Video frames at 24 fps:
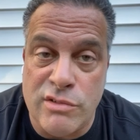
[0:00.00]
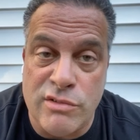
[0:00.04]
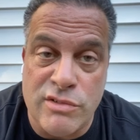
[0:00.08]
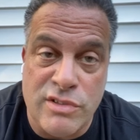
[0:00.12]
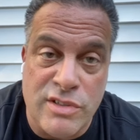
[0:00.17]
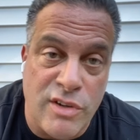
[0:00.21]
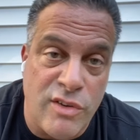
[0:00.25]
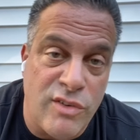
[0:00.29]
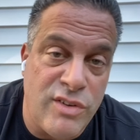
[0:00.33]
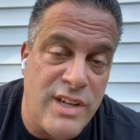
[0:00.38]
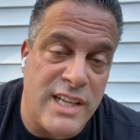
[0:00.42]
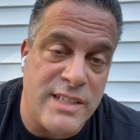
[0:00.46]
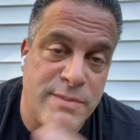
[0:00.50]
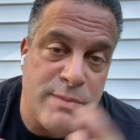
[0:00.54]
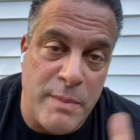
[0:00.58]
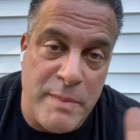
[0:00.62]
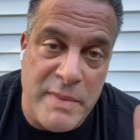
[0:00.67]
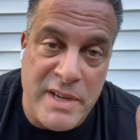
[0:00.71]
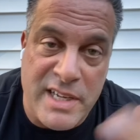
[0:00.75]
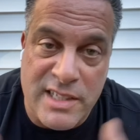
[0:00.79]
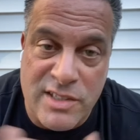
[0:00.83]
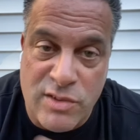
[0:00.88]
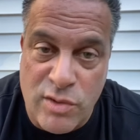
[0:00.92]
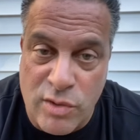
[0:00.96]
So that's my
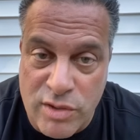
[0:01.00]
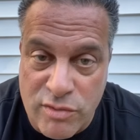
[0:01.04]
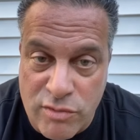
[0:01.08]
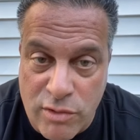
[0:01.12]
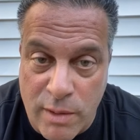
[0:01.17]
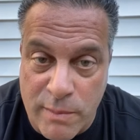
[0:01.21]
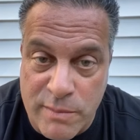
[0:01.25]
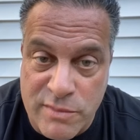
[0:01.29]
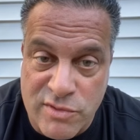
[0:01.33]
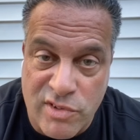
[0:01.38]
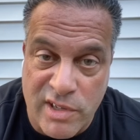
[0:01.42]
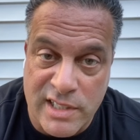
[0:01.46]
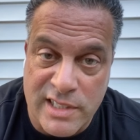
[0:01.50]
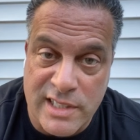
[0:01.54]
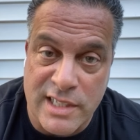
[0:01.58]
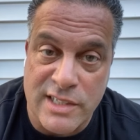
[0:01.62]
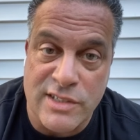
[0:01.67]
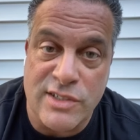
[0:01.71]
man Tony Robbins right there.